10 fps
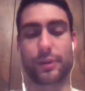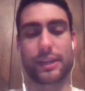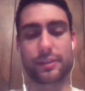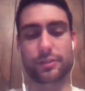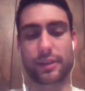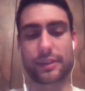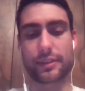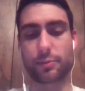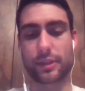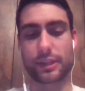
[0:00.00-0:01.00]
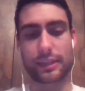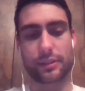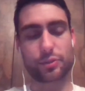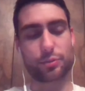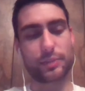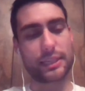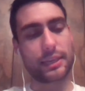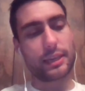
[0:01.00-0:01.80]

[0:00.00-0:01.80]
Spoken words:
Yeah, that's right. They won again this week.